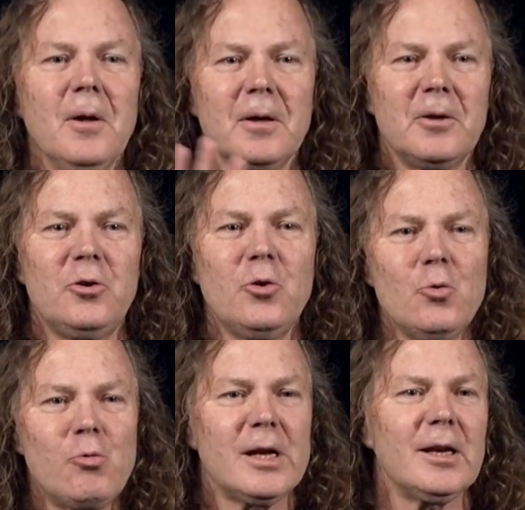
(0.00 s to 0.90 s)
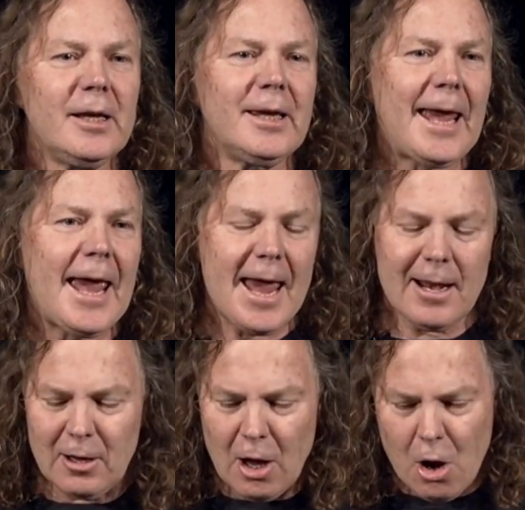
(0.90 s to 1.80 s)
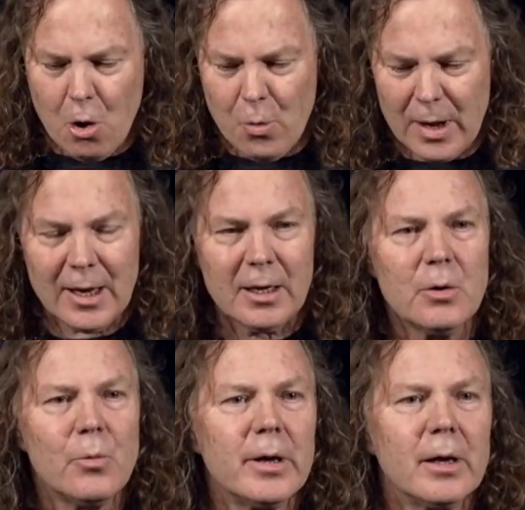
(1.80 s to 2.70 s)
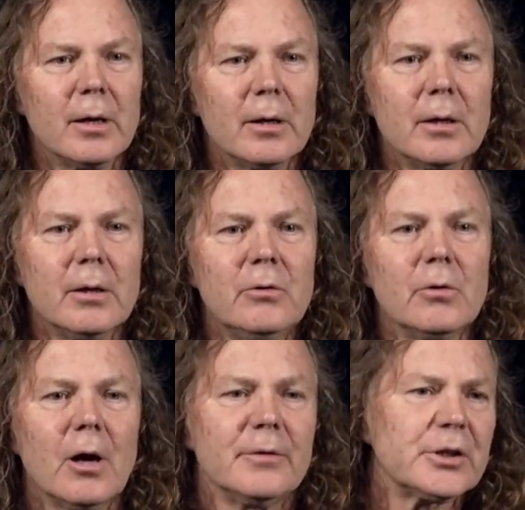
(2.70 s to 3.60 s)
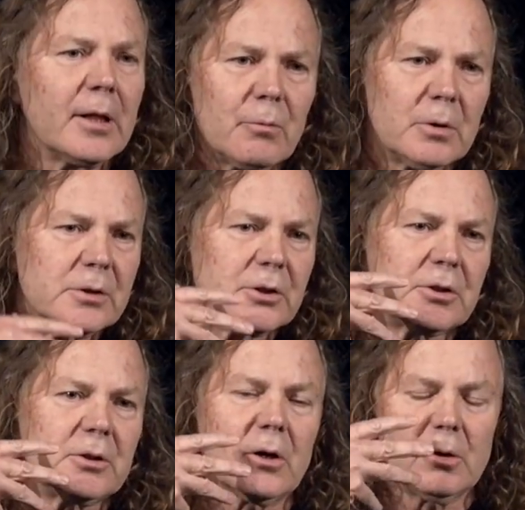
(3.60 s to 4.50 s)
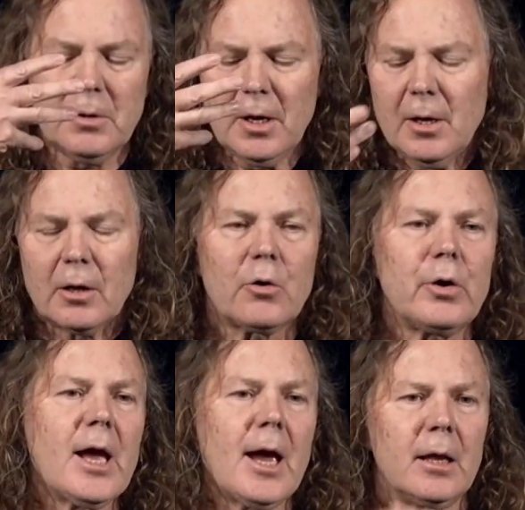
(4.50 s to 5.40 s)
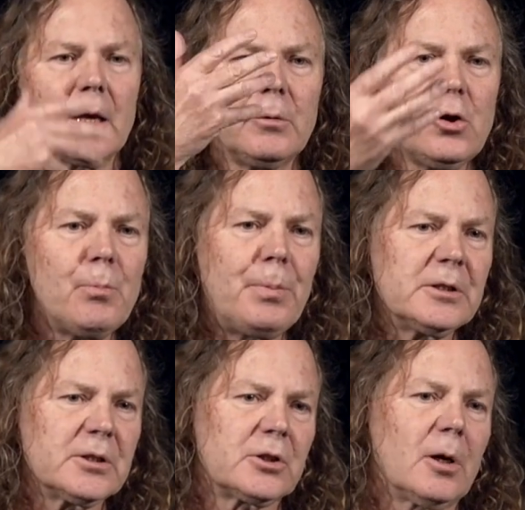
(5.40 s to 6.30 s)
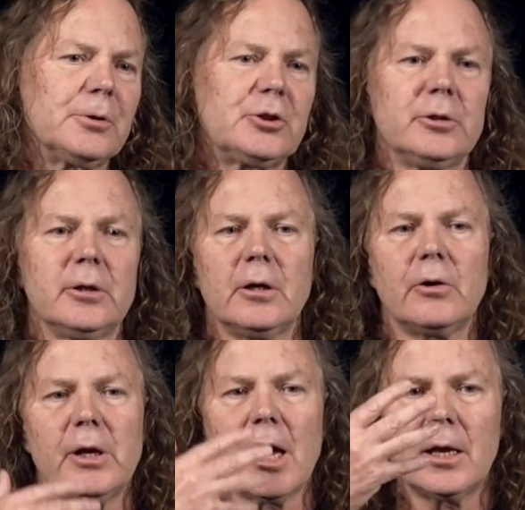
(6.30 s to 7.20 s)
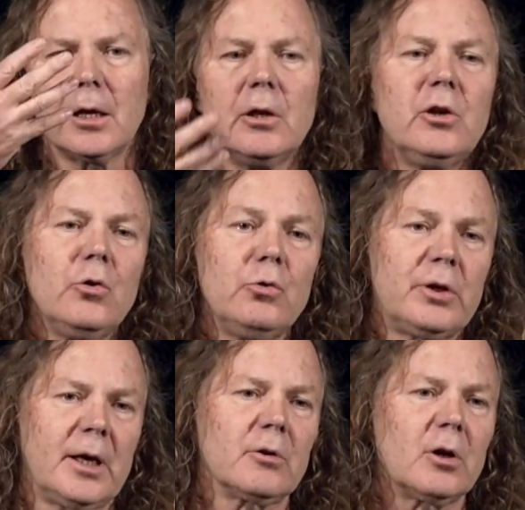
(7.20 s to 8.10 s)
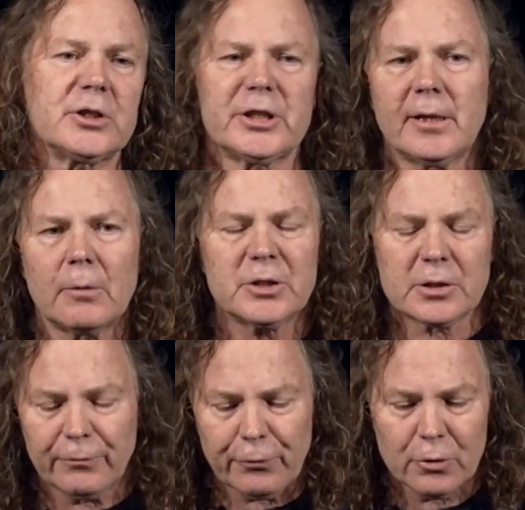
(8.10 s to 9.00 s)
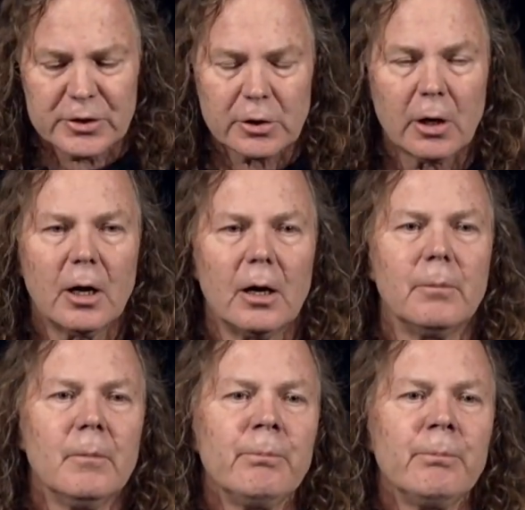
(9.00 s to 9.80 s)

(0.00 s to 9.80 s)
you really can go anywhere in your life. So that was, creating a new business opportunity, creating a new technology. And that was the first time